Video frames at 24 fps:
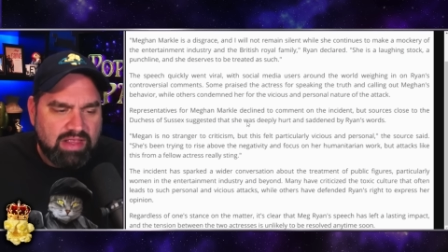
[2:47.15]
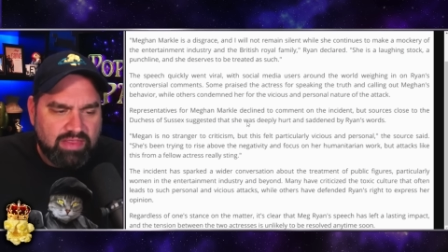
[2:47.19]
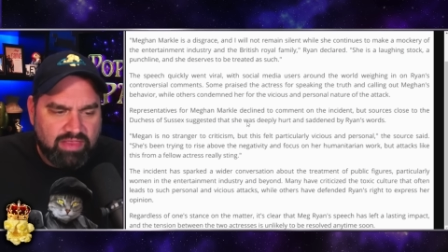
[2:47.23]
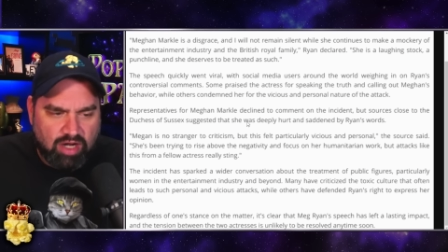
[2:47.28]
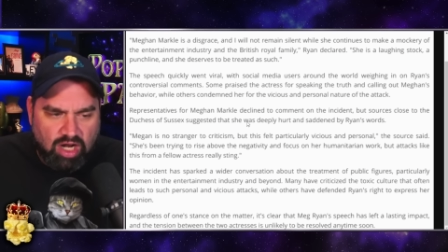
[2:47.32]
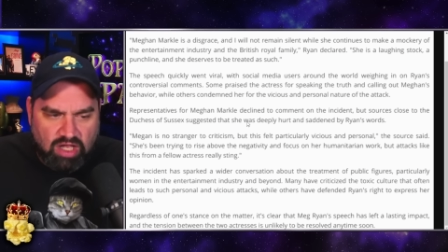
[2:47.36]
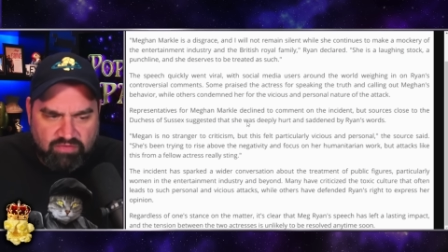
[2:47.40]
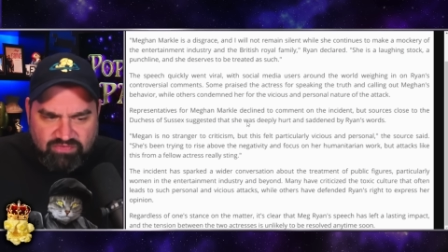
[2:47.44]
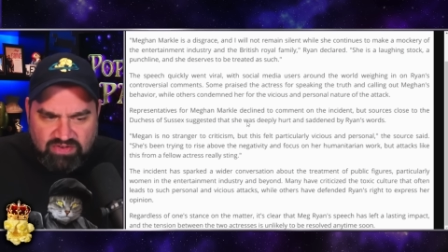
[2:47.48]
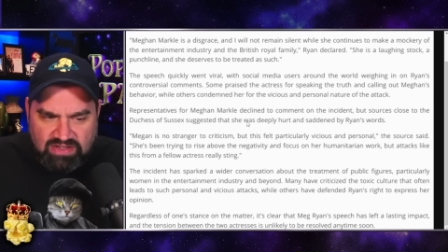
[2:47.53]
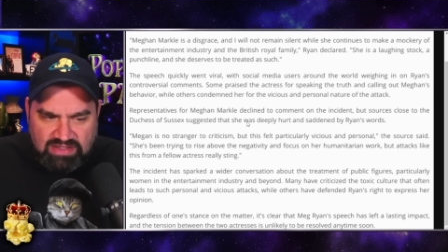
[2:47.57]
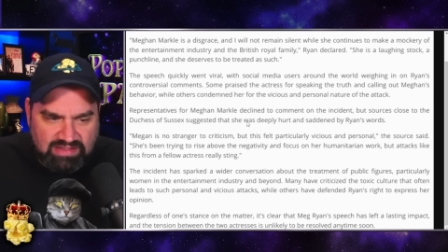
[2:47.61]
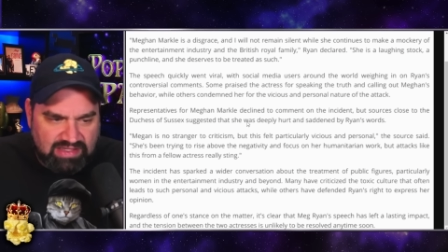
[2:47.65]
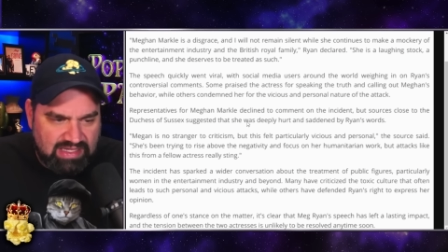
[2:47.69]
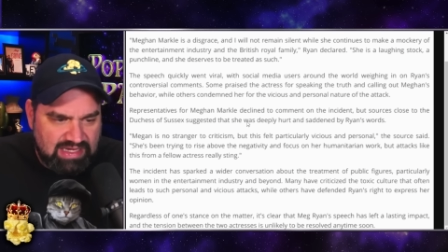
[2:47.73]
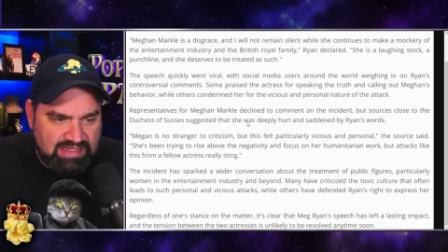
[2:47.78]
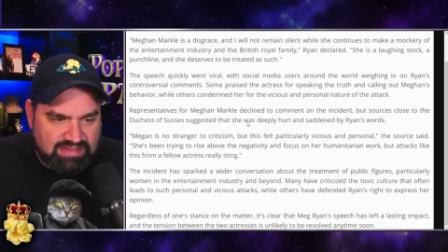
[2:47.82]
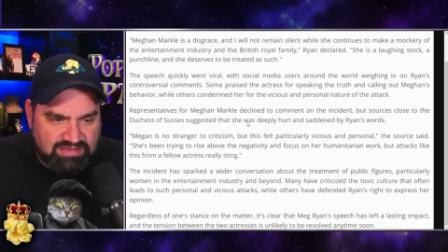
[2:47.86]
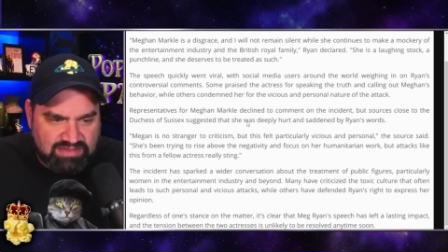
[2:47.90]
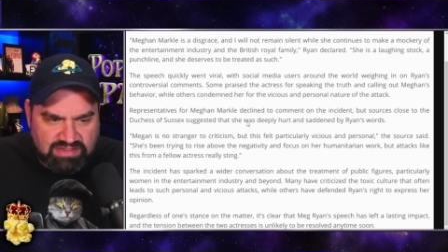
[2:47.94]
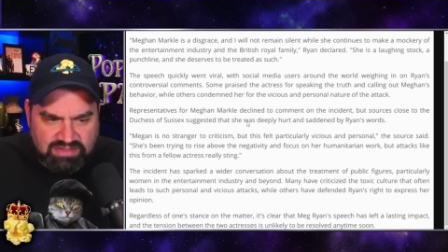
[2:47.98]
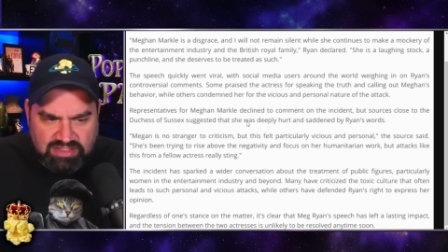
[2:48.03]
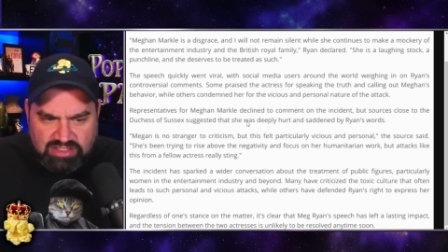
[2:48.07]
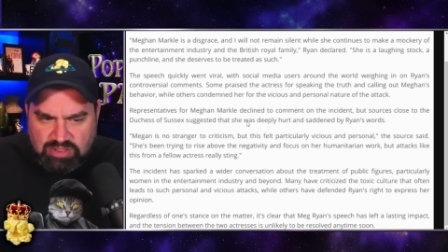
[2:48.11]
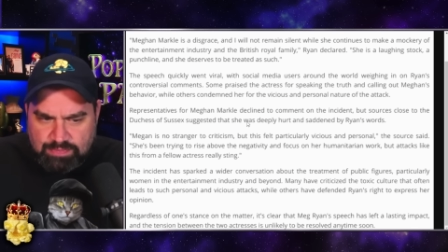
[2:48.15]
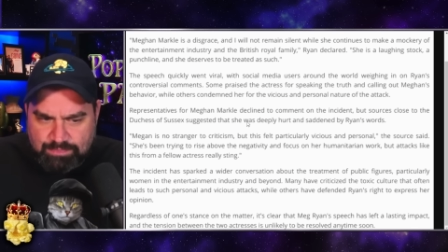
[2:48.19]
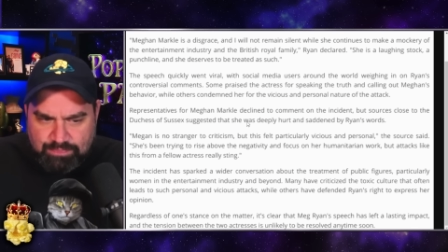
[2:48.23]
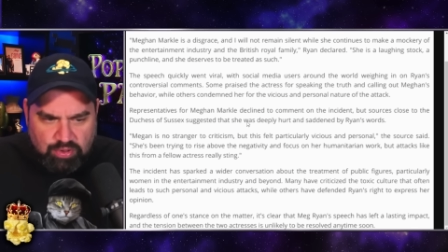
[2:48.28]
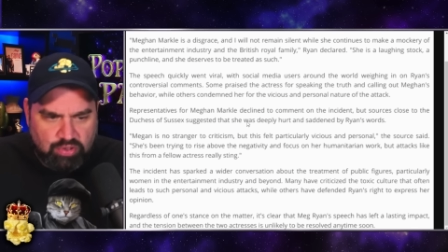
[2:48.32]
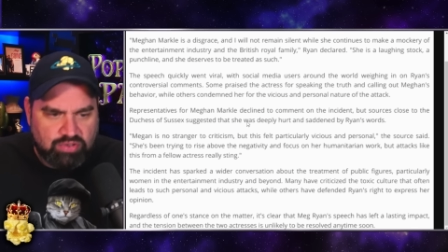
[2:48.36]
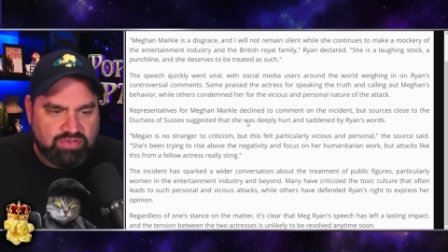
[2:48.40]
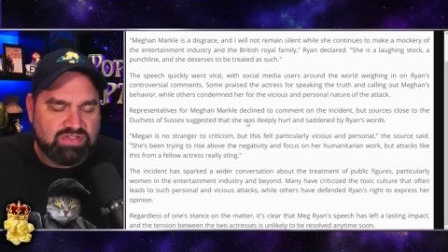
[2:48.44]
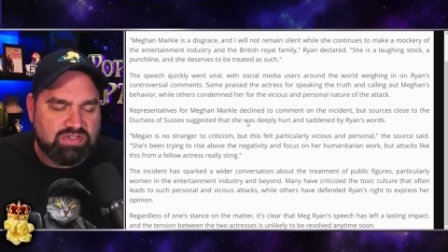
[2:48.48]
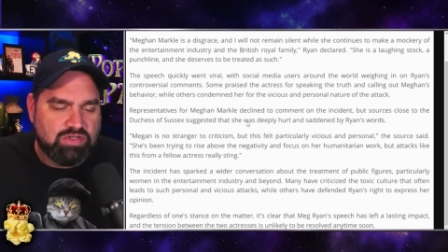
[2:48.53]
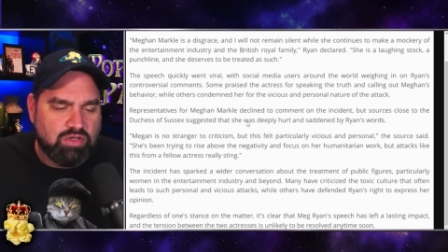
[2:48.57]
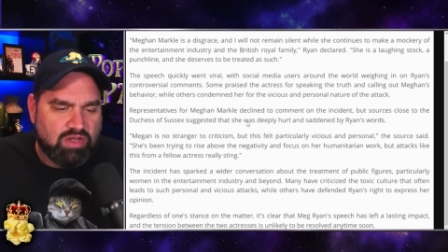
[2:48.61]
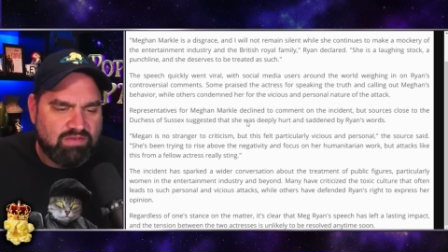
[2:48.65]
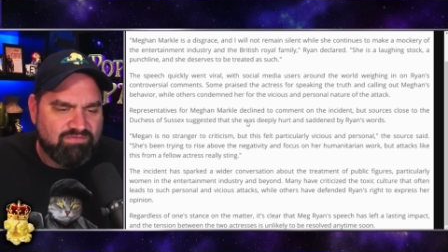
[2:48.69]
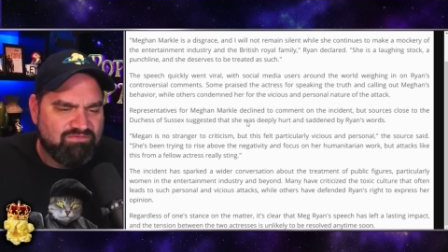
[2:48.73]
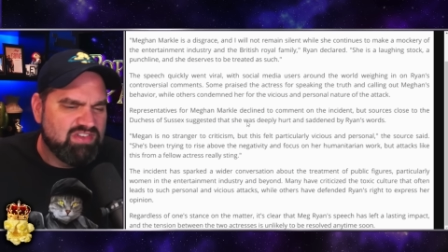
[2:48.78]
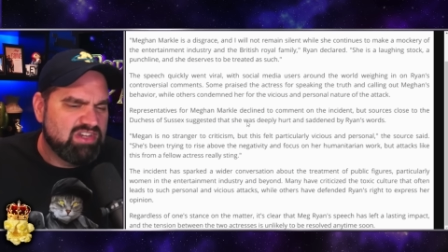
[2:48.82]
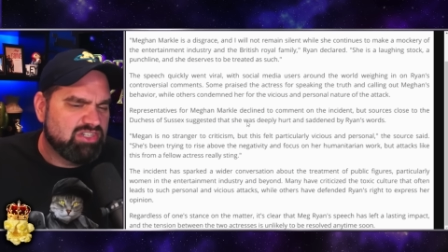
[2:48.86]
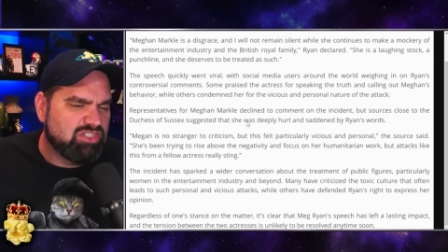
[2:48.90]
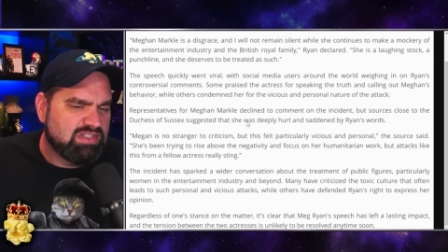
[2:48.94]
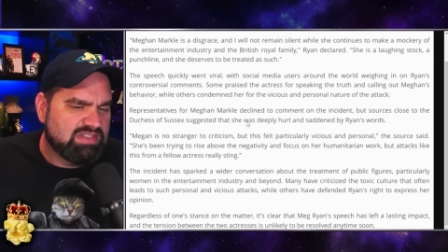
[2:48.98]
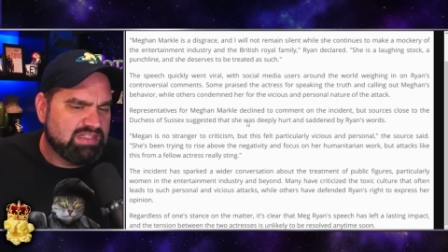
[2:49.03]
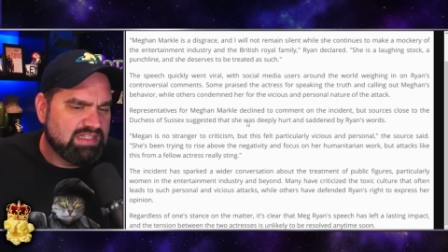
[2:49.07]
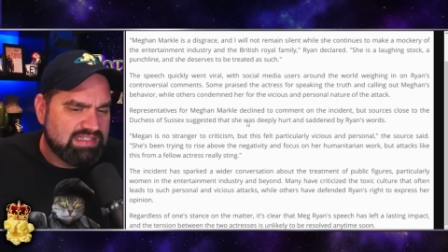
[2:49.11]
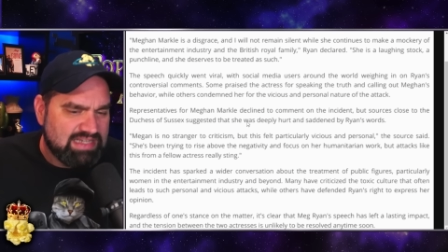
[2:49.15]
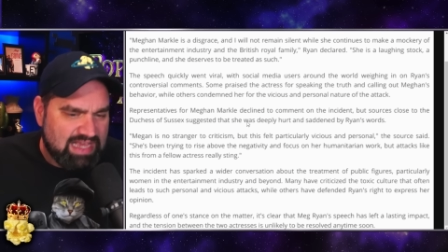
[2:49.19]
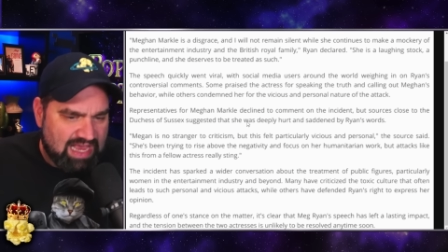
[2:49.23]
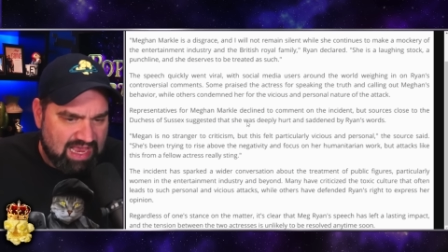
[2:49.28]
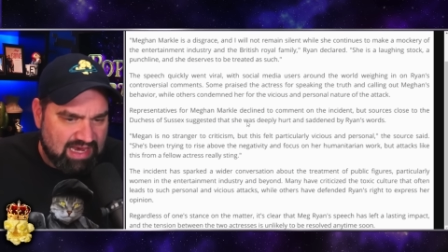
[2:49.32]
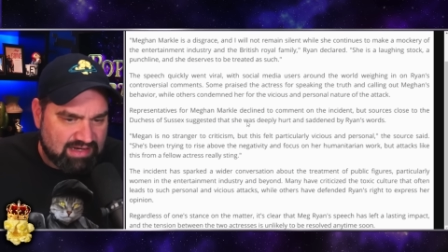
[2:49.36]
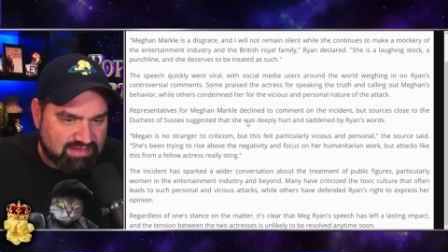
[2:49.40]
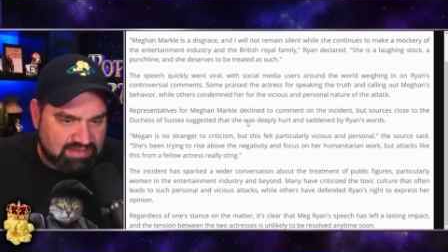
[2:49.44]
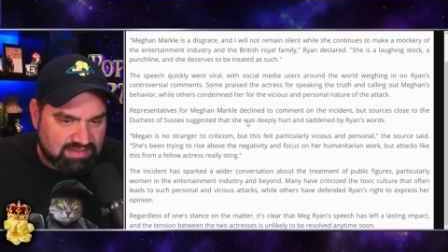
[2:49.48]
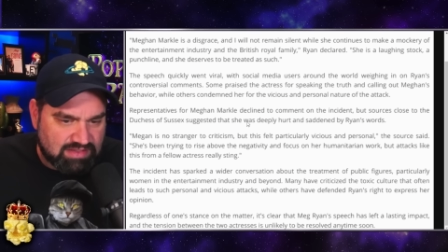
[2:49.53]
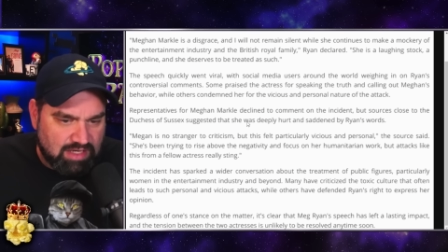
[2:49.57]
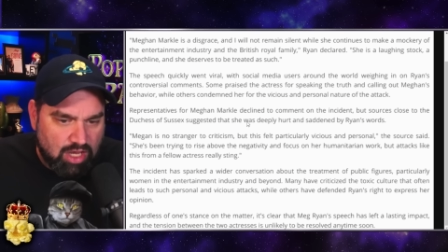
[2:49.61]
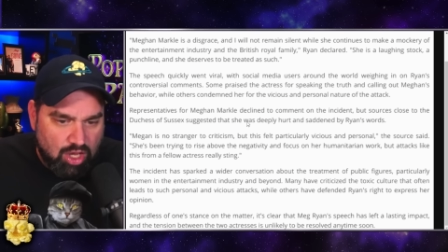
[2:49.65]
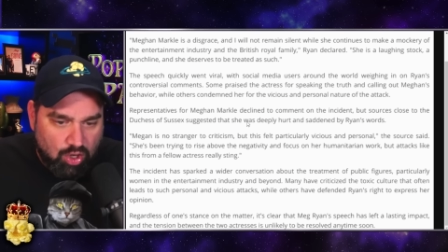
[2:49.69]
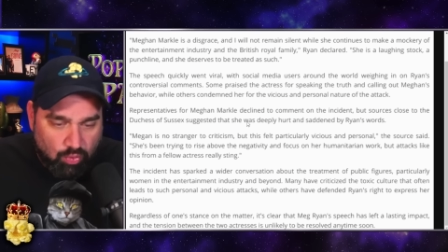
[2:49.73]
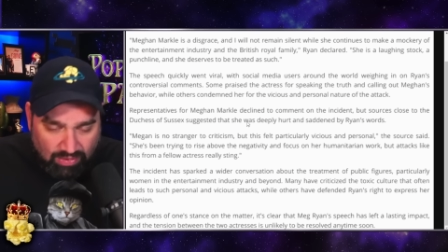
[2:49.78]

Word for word: that often leads to such personal and vicious attacks,